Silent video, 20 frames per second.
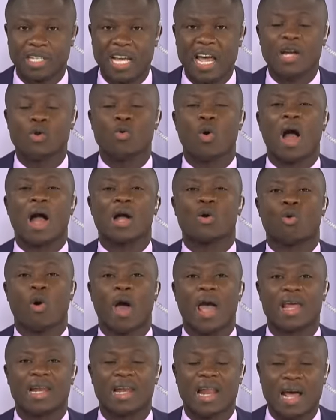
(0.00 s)
and we
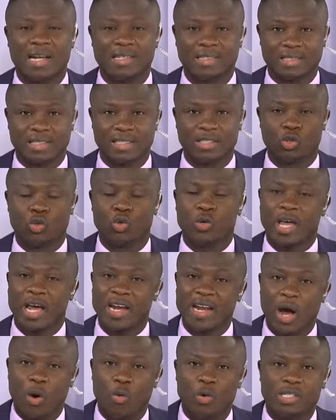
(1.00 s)
acquire land
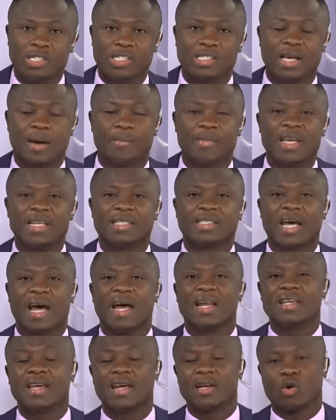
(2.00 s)
together with some
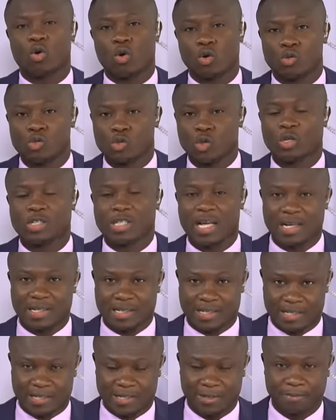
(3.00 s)
Italian
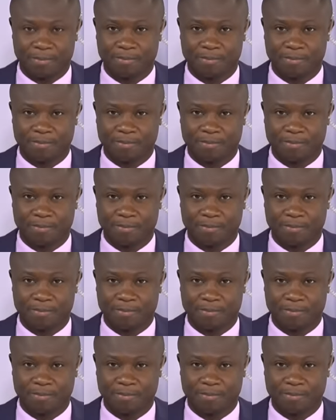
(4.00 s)
consultants